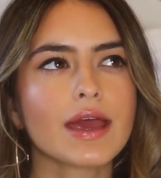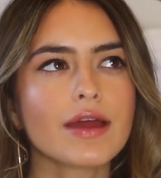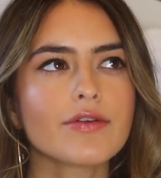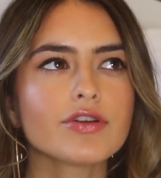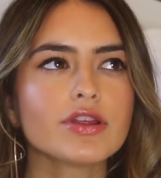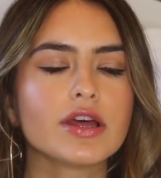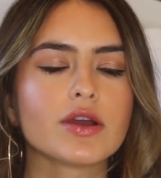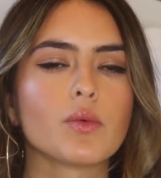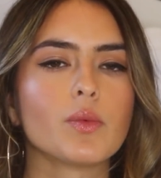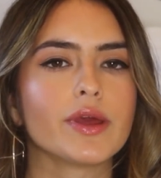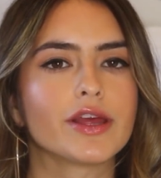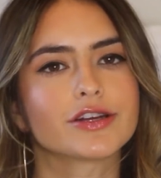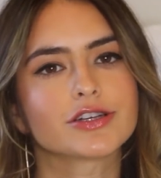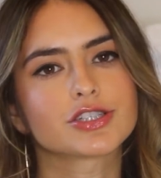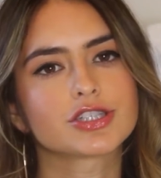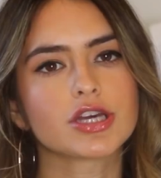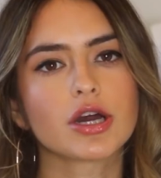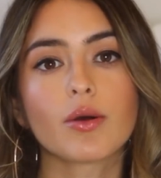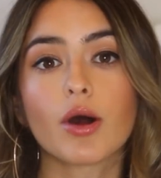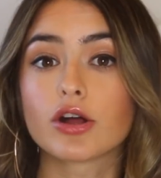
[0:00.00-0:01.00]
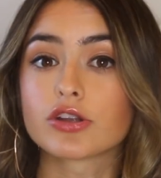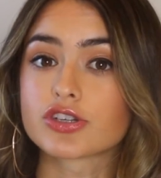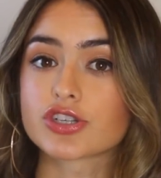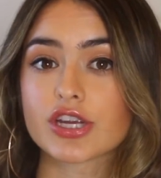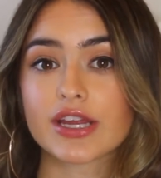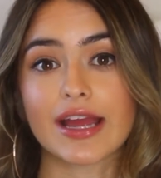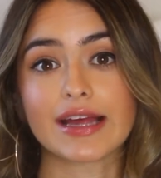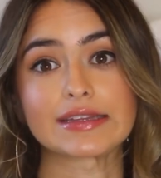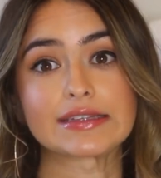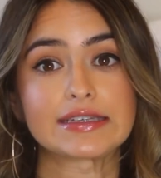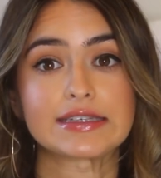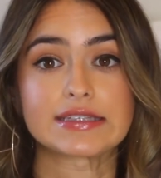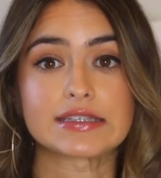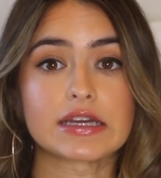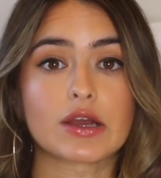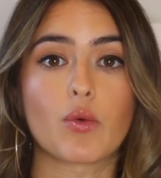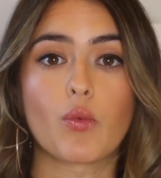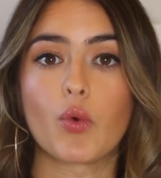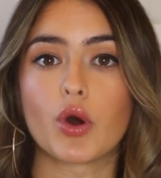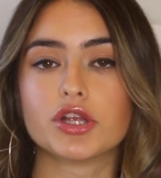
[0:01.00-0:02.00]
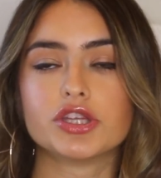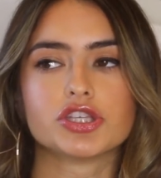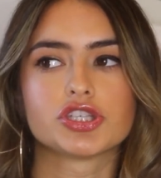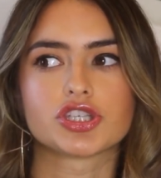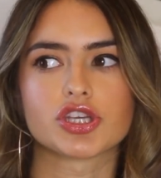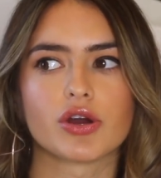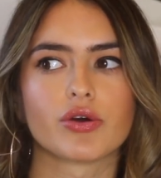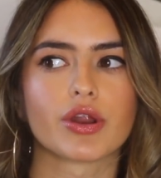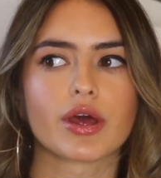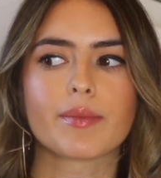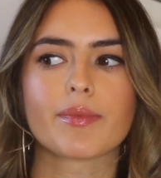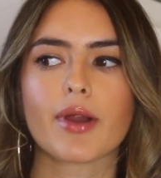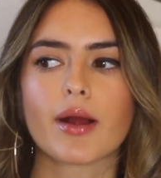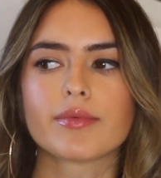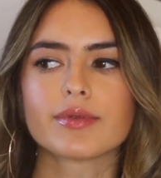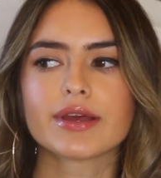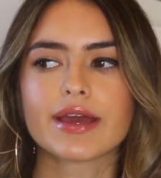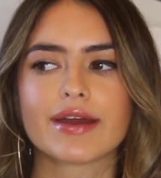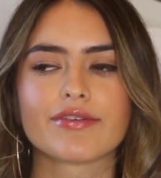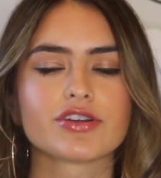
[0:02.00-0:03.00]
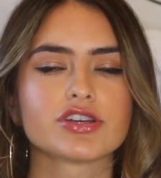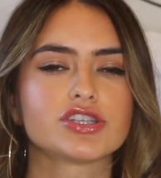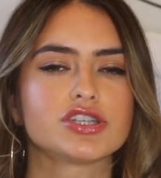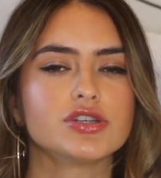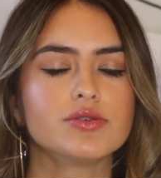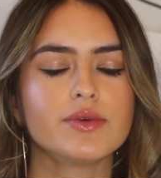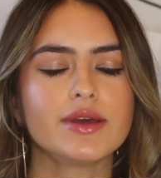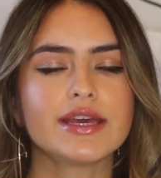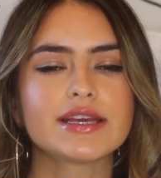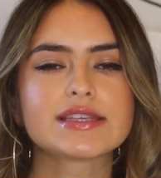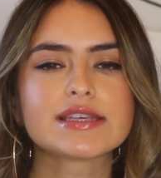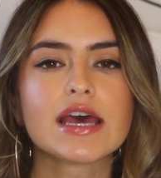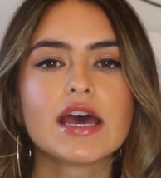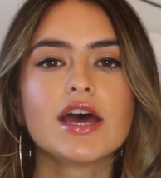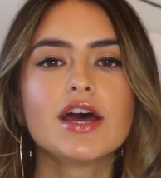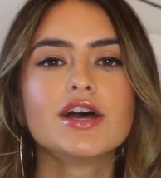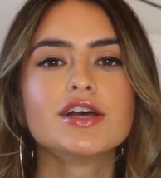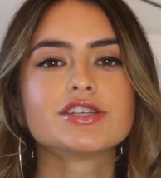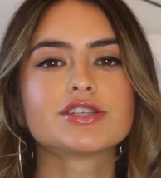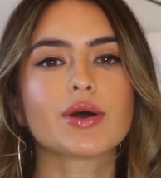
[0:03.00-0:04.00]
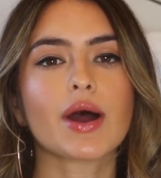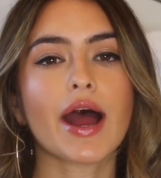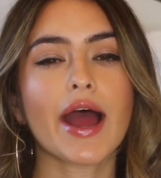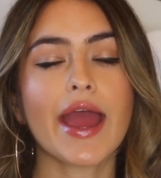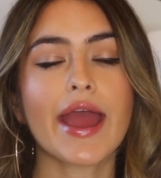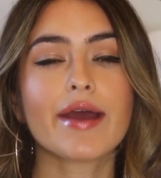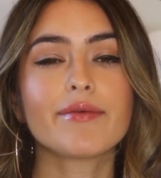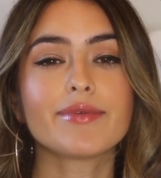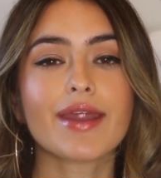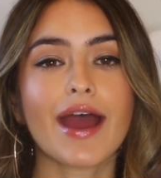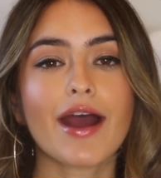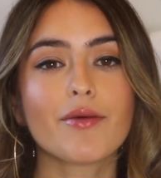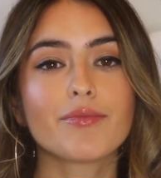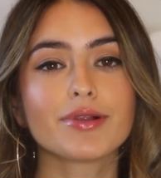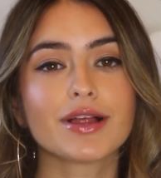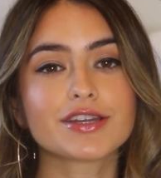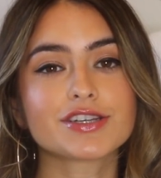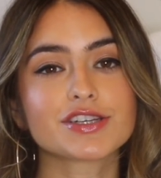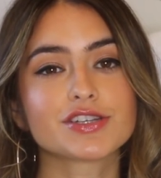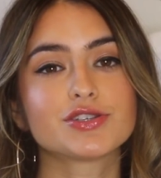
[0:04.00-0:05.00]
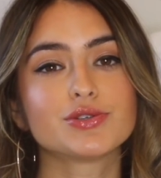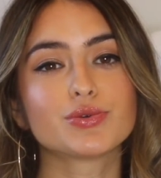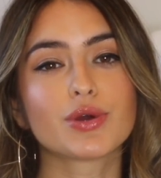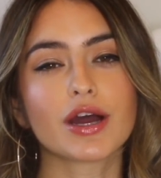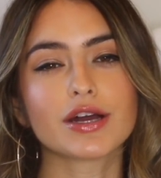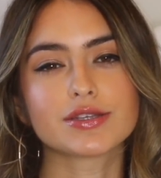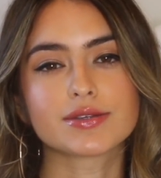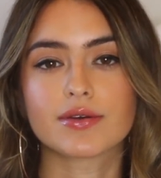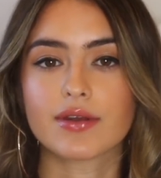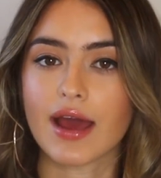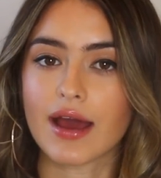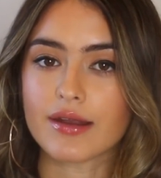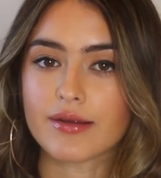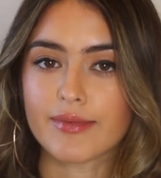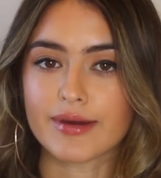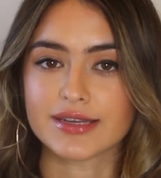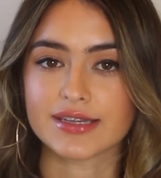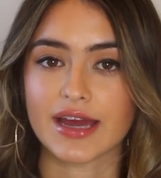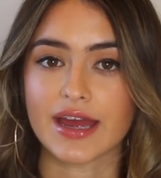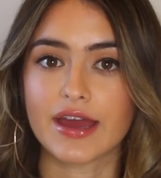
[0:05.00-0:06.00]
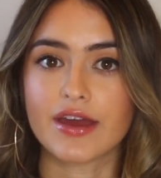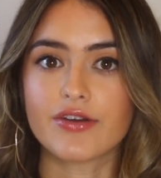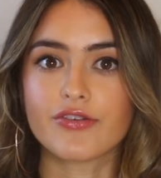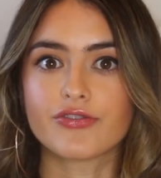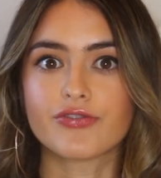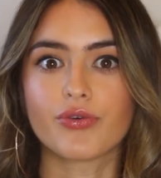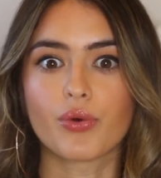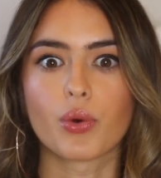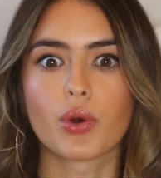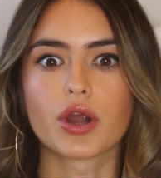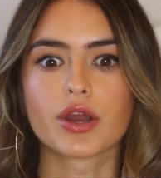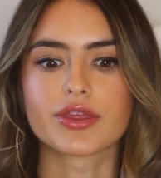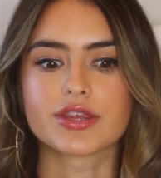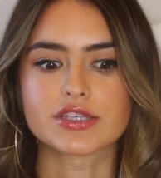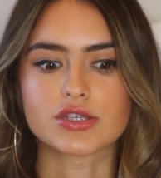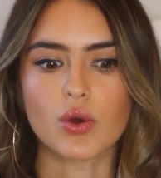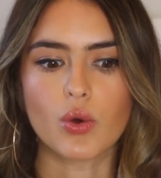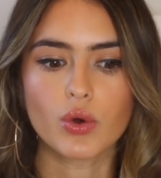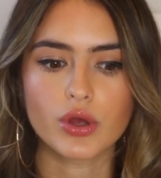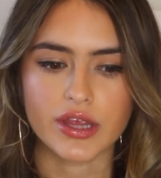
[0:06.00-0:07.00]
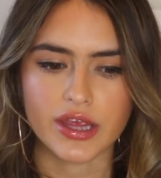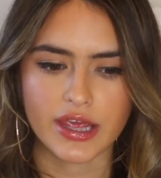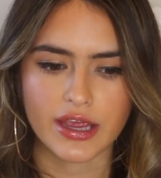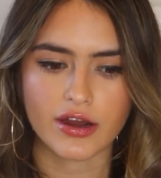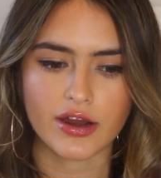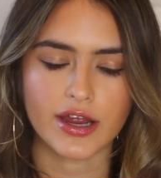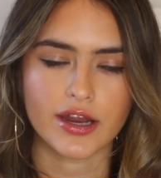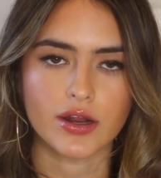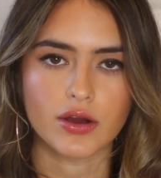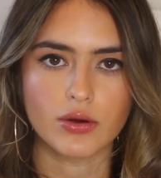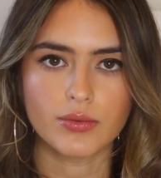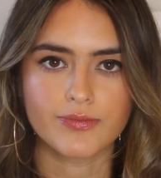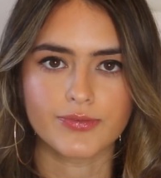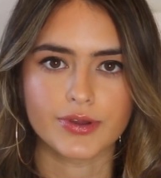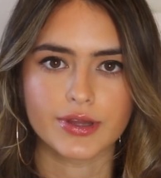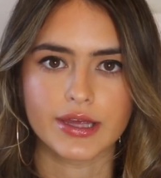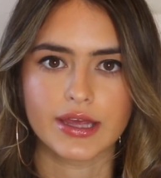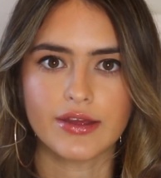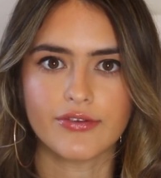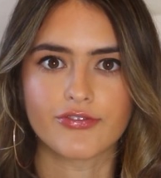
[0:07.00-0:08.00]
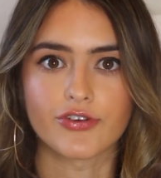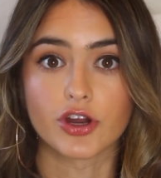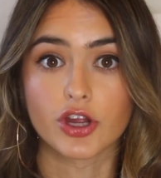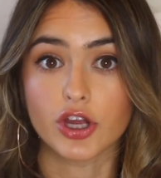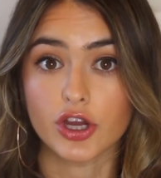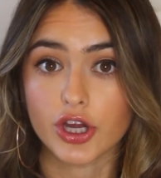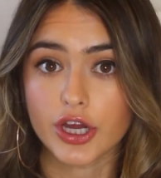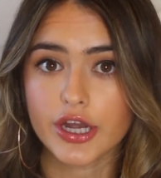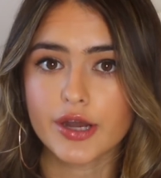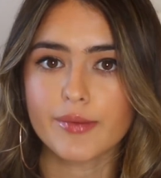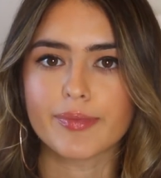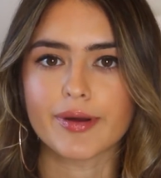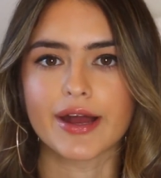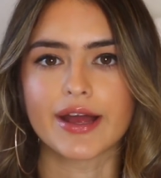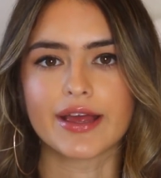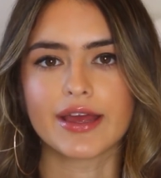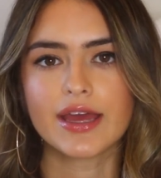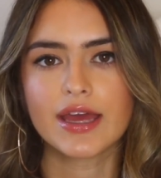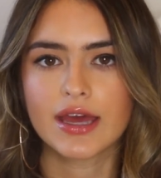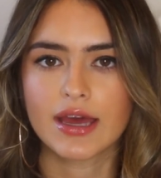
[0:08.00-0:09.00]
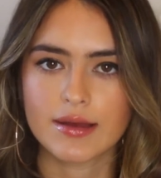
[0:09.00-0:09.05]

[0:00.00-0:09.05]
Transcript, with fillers: every like week or so I'll drink at least like one soda, probably every two weeks. So I am now pledging to cut soda out of my diet for this whole year and hopefully for good, but